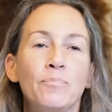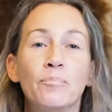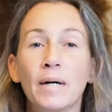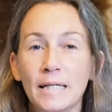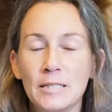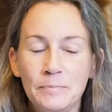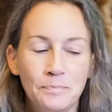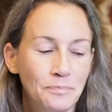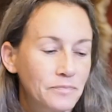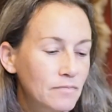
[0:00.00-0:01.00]
But
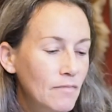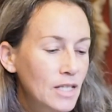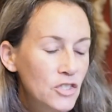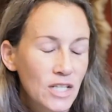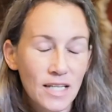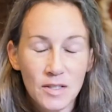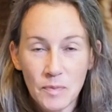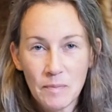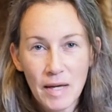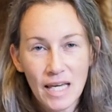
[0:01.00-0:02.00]
she has
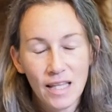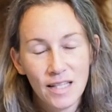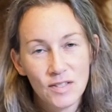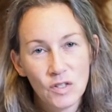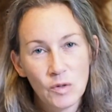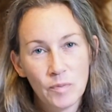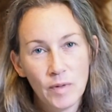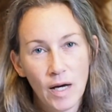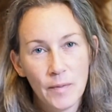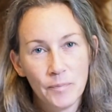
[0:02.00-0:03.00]
been making these little
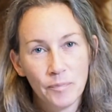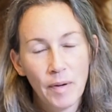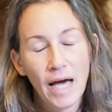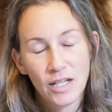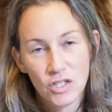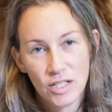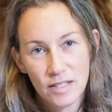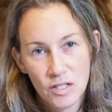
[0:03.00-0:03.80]
um, packages.